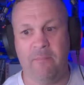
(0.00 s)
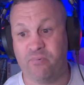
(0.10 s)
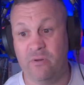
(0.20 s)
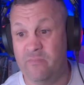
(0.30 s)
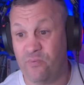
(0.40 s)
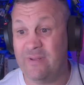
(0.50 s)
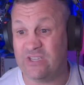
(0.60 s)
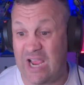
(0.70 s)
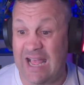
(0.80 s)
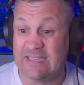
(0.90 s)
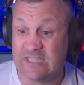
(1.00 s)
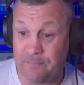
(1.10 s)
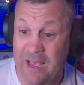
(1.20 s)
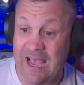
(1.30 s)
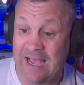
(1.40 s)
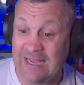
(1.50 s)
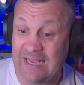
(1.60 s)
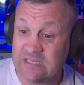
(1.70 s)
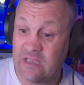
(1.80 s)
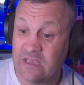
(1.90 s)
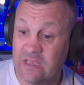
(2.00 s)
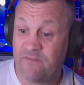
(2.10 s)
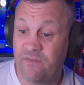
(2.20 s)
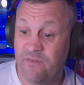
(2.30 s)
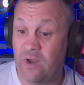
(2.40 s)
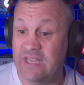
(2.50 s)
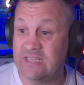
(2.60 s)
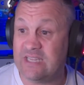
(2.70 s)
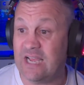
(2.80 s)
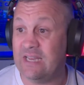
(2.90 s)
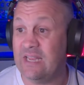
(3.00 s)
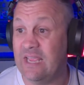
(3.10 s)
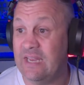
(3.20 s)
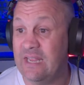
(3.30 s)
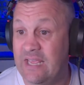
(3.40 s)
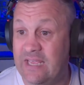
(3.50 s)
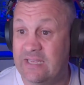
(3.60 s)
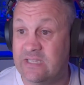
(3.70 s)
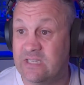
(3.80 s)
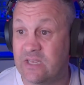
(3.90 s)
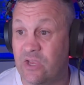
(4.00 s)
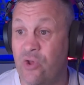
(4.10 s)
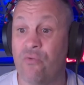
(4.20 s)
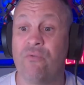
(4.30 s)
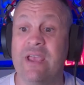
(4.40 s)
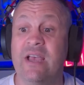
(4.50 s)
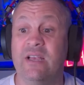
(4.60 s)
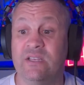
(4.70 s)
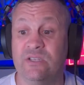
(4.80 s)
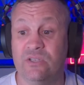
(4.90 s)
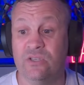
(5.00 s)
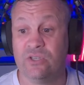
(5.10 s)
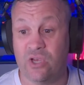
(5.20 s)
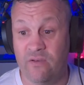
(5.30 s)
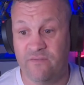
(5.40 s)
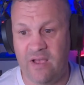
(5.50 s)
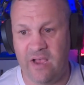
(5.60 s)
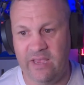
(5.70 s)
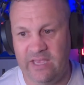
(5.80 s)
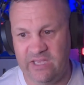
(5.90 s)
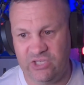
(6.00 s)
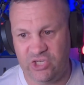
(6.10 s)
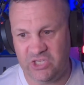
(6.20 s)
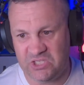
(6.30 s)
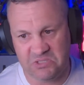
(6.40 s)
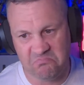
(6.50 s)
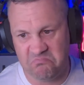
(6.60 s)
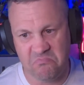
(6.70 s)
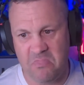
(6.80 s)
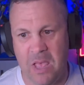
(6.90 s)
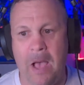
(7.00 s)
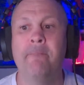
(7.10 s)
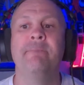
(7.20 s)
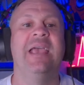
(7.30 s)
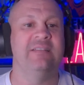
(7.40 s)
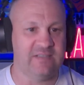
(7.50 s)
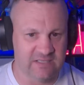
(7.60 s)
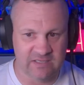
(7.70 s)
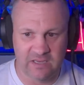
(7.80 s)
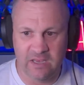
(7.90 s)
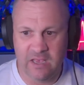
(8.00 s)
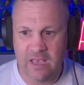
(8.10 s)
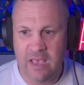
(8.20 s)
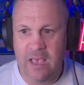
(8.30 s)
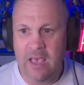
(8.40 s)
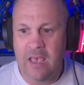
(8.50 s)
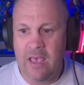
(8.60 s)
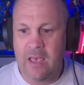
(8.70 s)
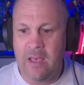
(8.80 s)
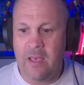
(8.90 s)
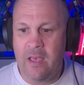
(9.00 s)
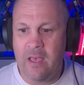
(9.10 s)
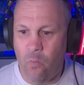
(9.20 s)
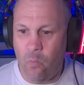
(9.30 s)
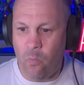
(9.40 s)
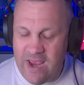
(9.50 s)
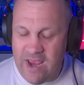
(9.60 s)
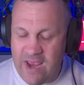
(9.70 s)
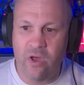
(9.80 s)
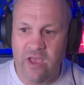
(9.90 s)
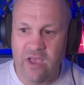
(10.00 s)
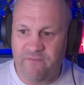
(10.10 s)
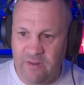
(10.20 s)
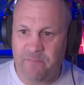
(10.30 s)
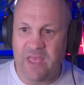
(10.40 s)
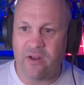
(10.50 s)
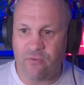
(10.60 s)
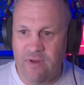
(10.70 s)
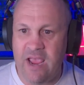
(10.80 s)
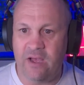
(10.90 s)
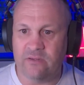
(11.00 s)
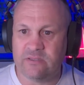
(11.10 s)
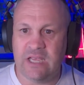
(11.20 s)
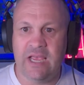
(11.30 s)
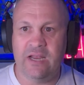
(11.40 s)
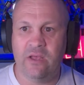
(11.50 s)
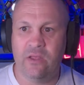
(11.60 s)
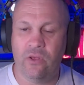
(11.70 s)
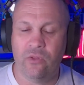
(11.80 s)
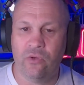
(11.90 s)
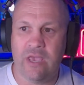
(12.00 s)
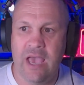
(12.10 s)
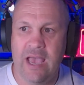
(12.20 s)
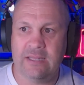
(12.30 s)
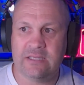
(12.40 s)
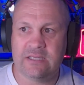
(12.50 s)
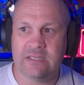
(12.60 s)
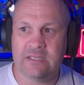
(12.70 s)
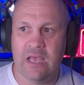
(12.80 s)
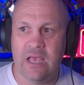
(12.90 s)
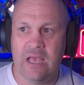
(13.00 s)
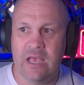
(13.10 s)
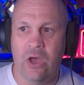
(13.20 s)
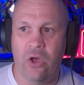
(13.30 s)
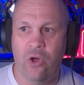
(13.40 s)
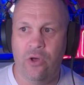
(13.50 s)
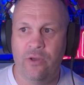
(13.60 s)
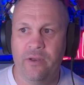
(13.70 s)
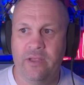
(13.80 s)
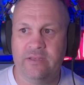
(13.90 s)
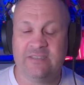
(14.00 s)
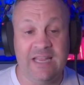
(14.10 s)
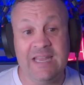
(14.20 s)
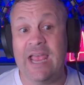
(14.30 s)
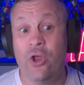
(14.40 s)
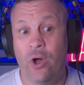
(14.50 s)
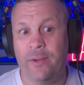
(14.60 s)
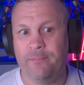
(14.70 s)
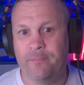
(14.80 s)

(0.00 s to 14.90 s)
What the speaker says: pretty much unsurpassed for what he's done in his career so far. He is just immense. When I flip that around and I look at on Sunday night,